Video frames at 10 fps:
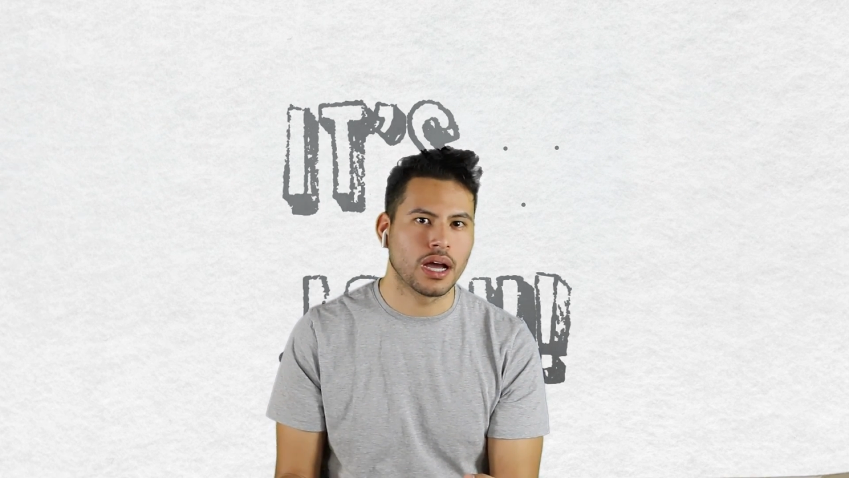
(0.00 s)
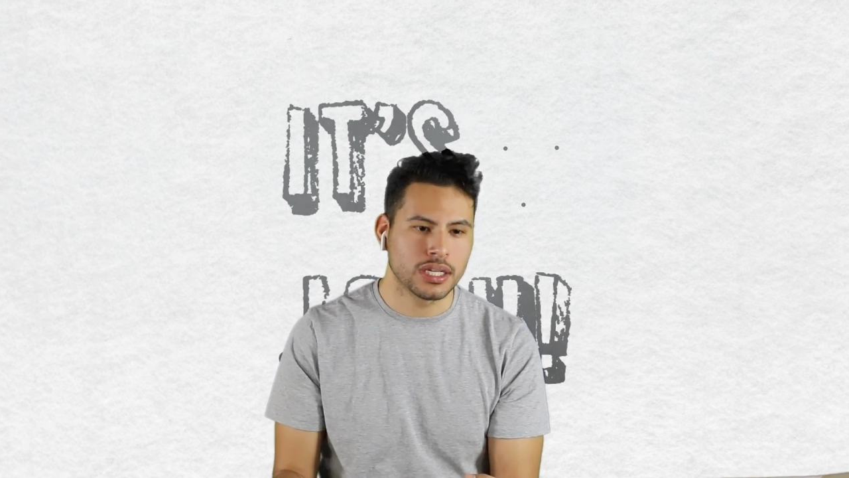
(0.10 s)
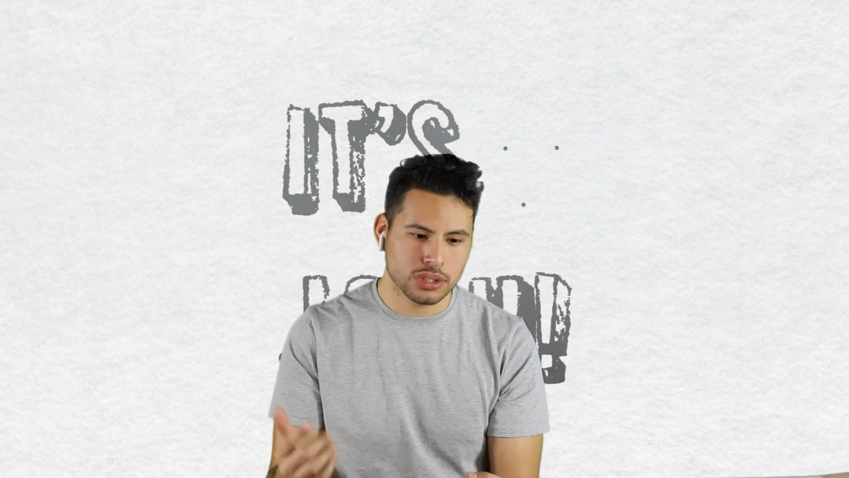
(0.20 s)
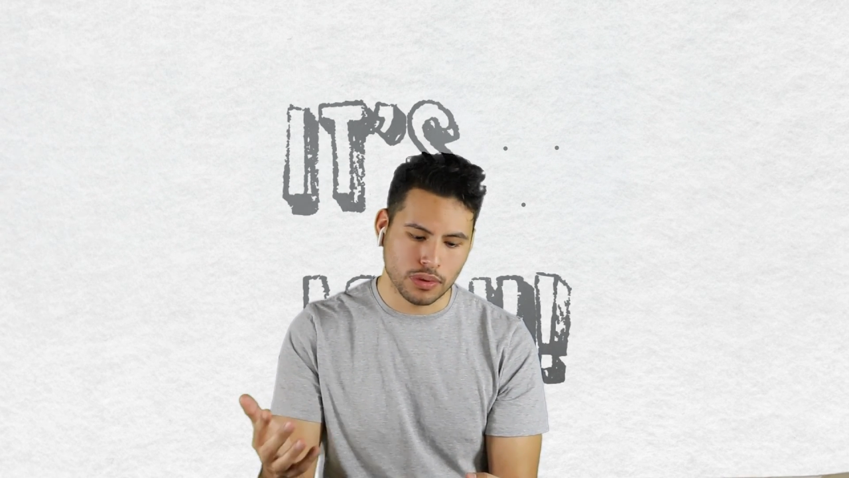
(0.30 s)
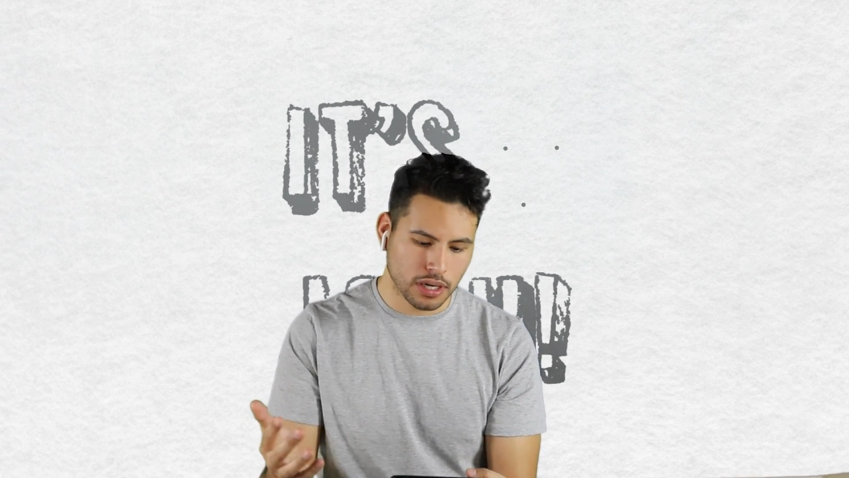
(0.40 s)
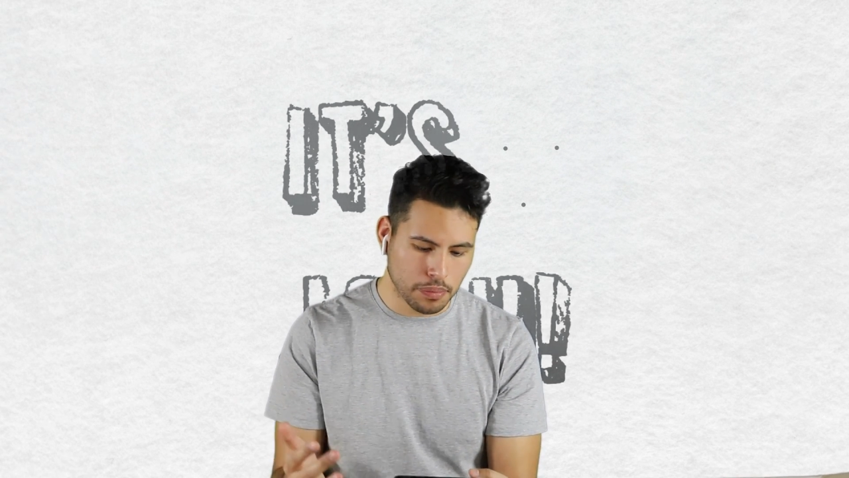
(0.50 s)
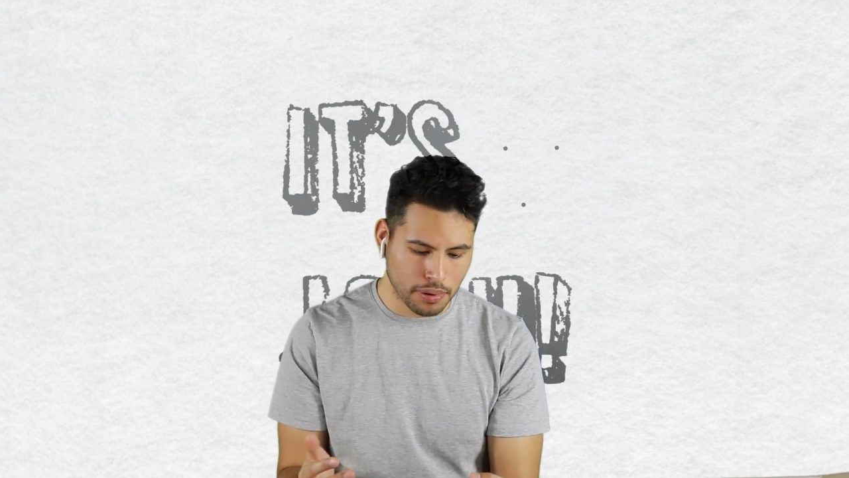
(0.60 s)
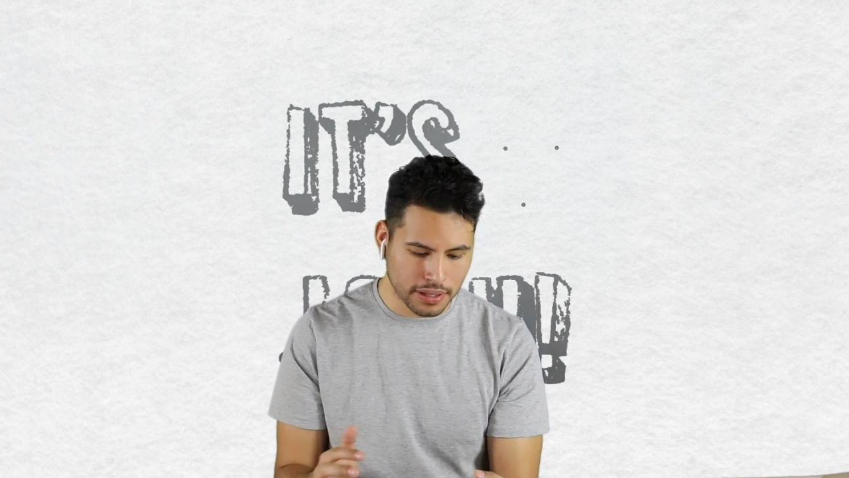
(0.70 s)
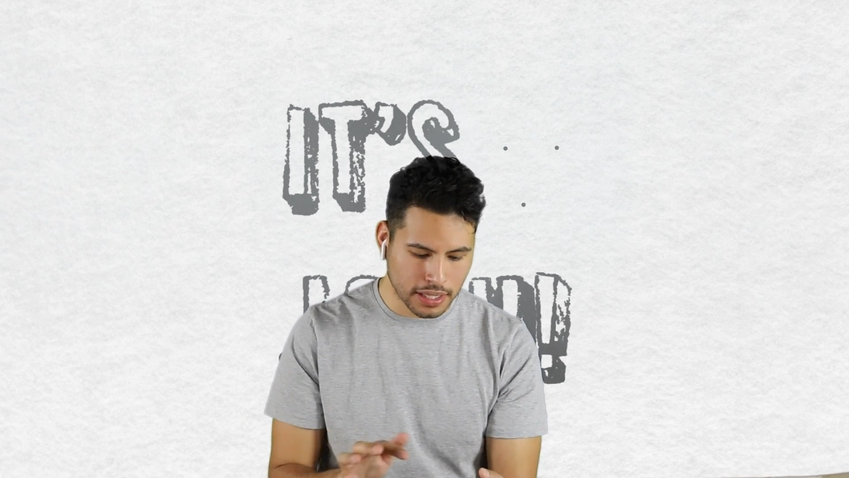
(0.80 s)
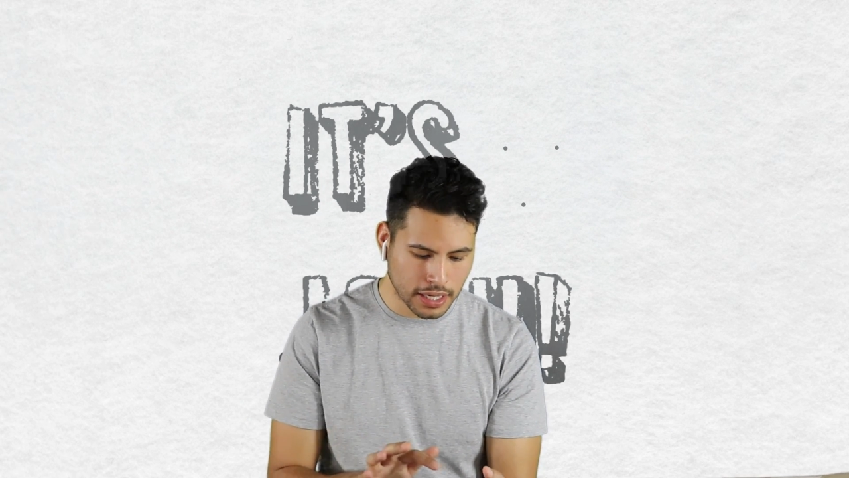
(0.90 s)
I just wanted
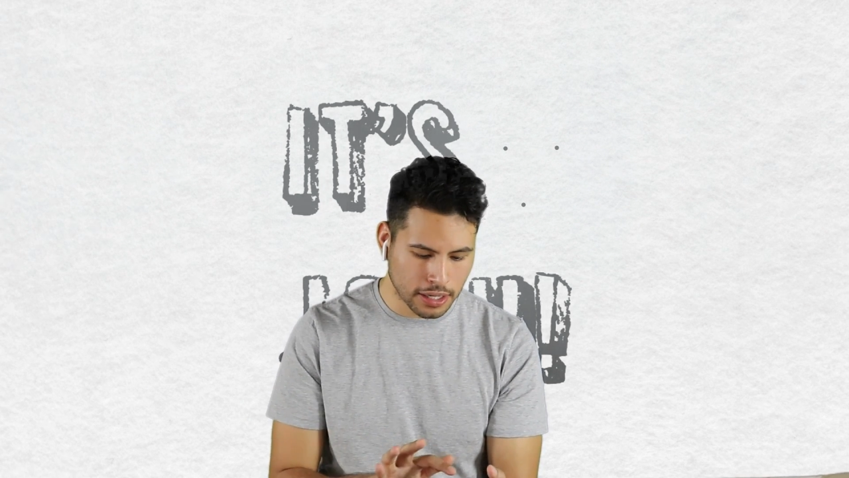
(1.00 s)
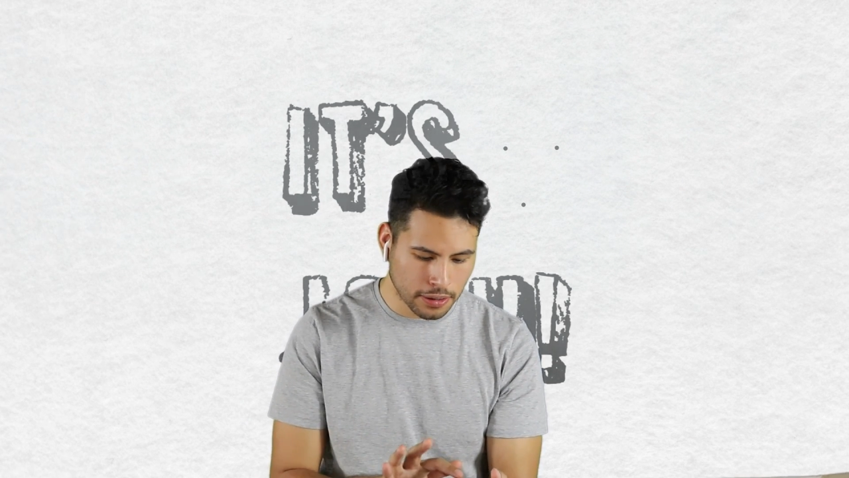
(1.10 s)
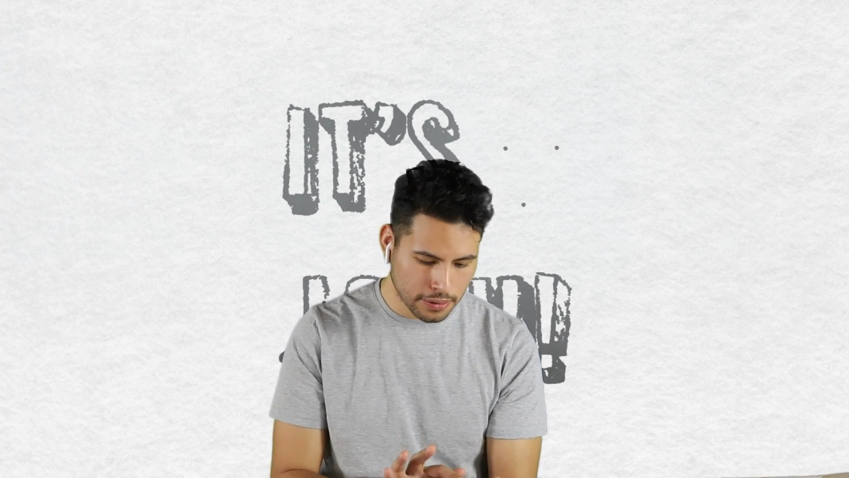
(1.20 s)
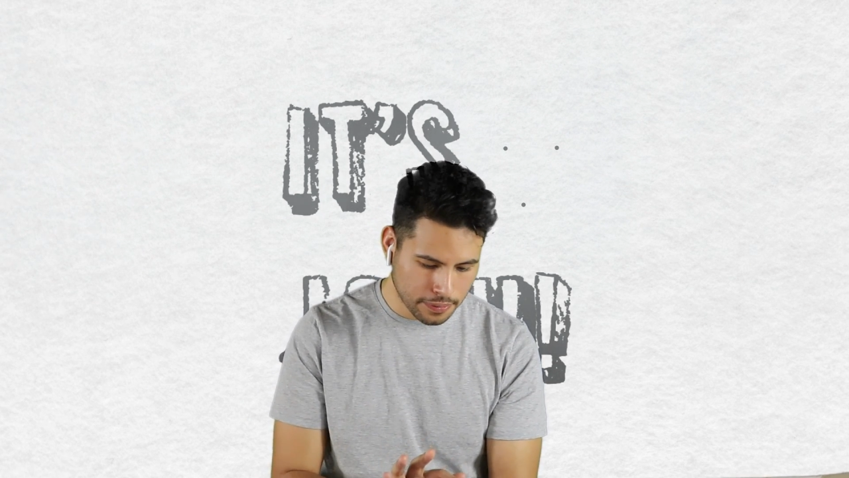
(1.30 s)
to point that out.